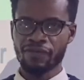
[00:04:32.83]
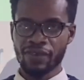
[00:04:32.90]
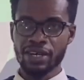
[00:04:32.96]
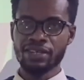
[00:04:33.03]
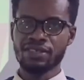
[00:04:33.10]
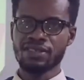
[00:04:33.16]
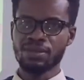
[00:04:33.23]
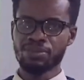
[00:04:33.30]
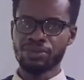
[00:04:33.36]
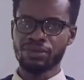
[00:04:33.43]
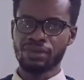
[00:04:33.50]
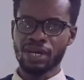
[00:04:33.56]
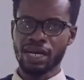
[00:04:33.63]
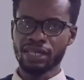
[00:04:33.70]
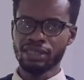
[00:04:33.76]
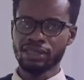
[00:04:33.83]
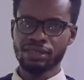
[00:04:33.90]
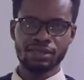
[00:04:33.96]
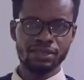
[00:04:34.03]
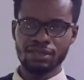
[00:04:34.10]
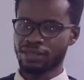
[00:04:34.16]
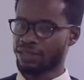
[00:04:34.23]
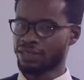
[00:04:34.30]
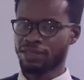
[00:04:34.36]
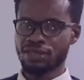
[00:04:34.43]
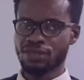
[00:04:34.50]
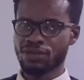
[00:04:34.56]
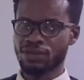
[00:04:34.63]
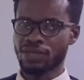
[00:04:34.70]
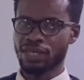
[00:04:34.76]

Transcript: Very simple, right? Easy to